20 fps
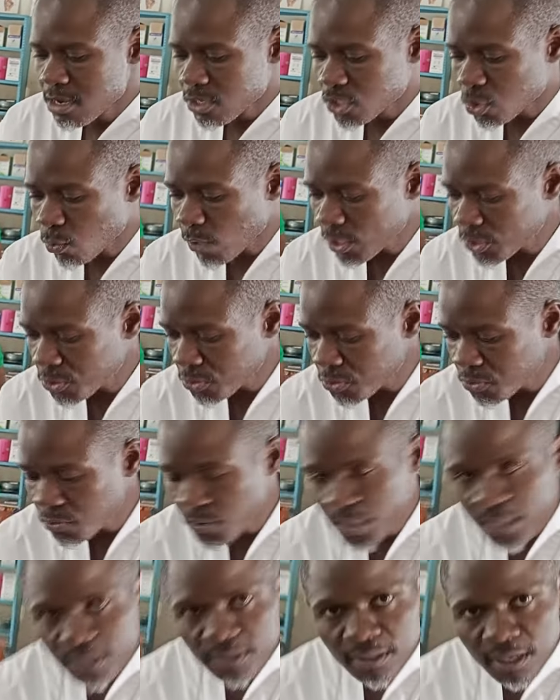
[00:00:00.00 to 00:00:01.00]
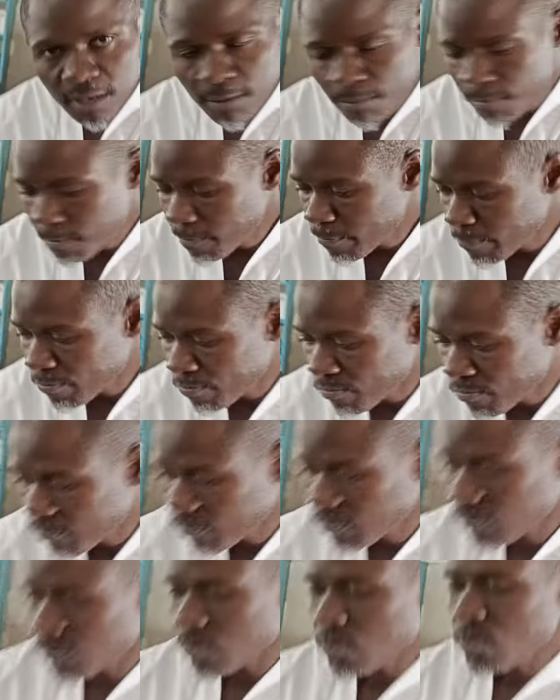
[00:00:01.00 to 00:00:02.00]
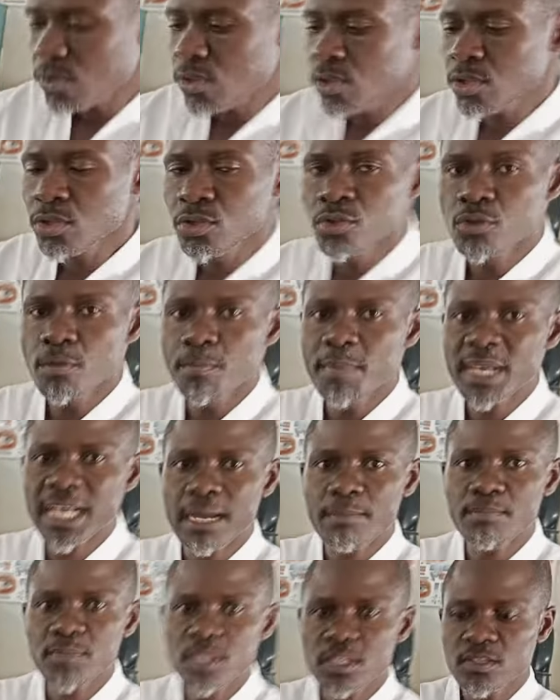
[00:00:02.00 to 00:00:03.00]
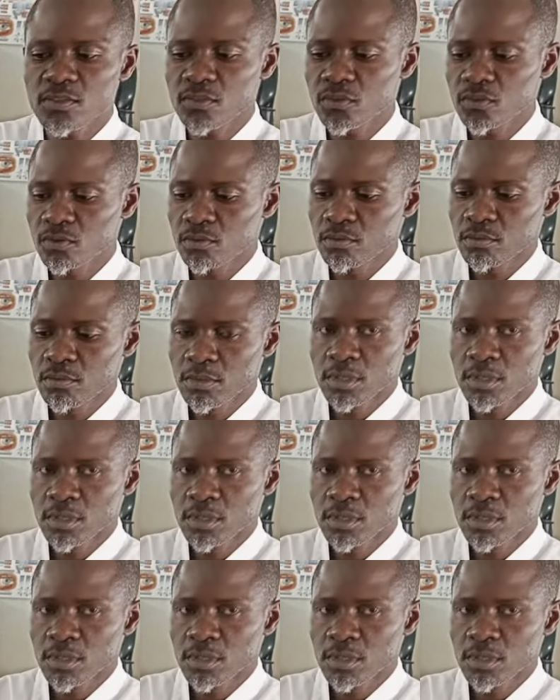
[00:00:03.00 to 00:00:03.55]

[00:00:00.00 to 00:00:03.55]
So what you do is you pick up this